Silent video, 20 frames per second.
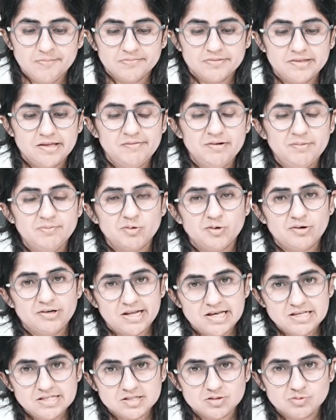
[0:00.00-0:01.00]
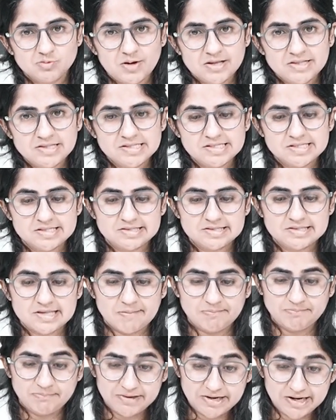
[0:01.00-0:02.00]
They will protest when
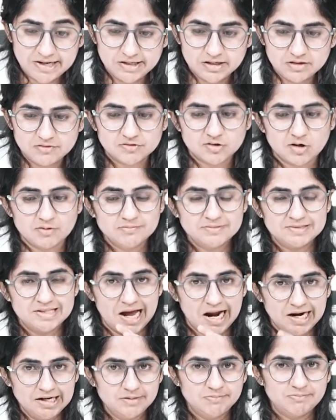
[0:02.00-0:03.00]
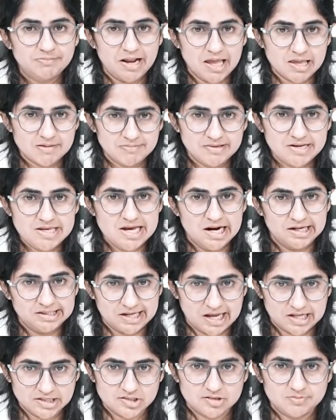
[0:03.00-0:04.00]
separated from that primary
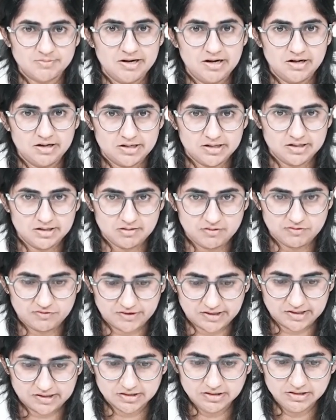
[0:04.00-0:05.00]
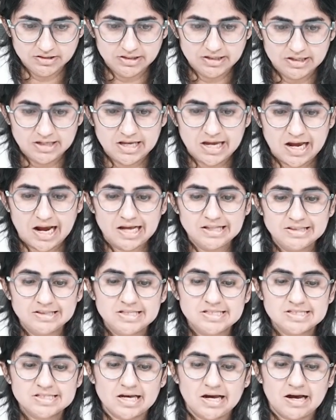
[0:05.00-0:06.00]
attachment figure, and
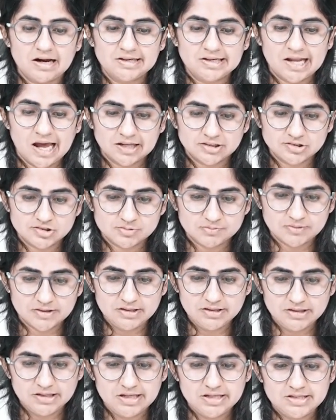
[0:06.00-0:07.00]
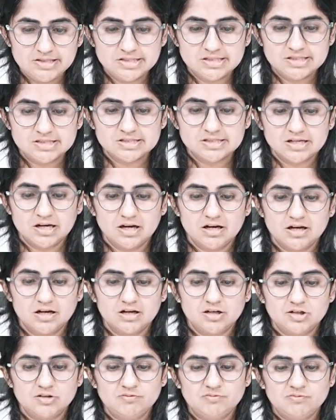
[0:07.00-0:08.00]
this attachment is
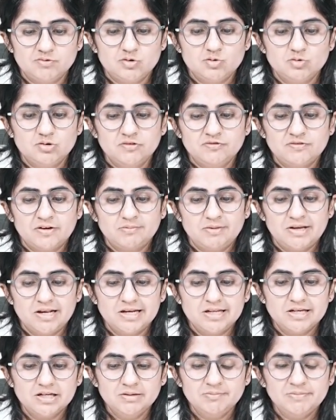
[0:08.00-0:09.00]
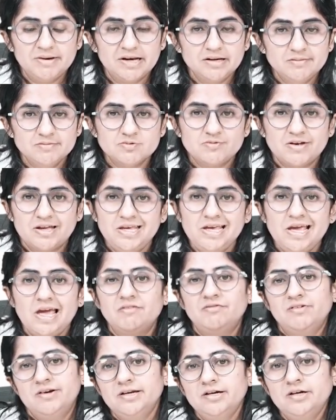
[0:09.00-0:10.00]
to the familiar becomes very
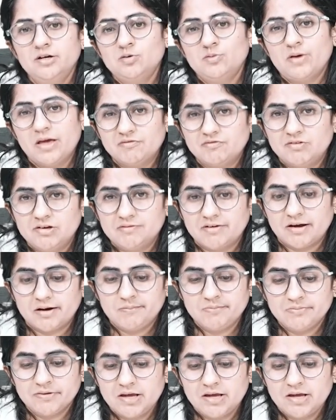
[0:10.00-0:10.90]
evident to everyone.